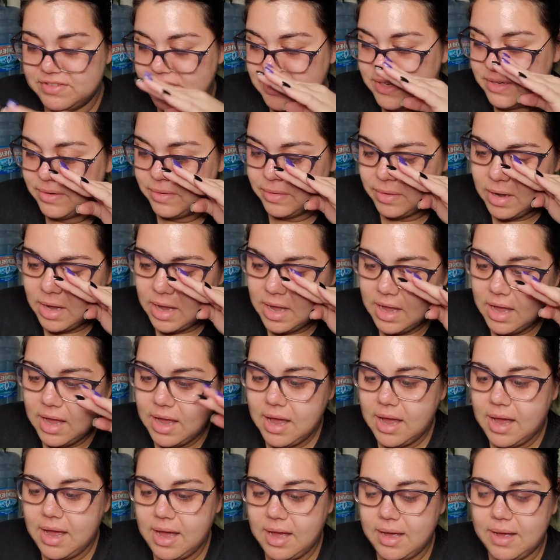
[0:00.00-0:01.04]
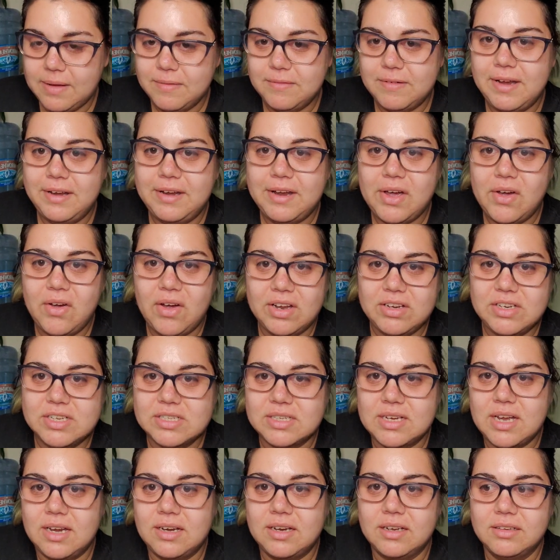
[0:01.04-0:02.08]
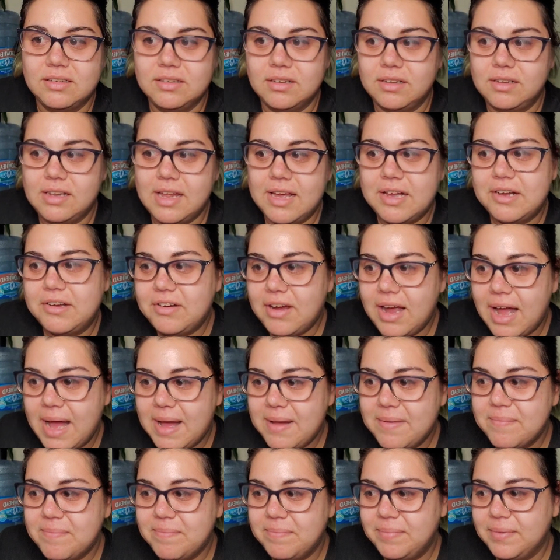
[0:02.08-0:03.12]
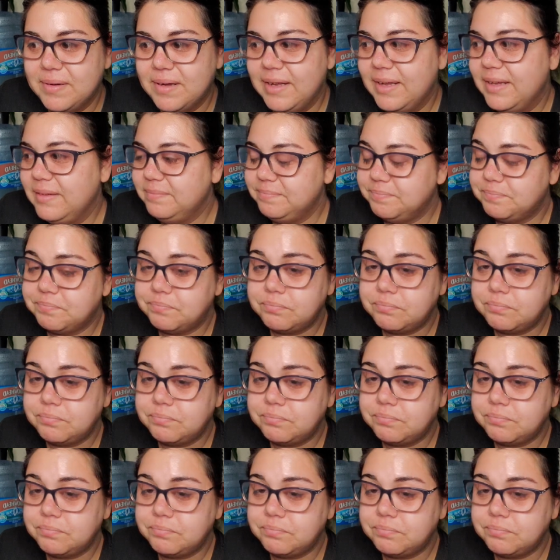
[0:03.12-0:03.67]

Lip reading: So right now I just kind of look like crap, but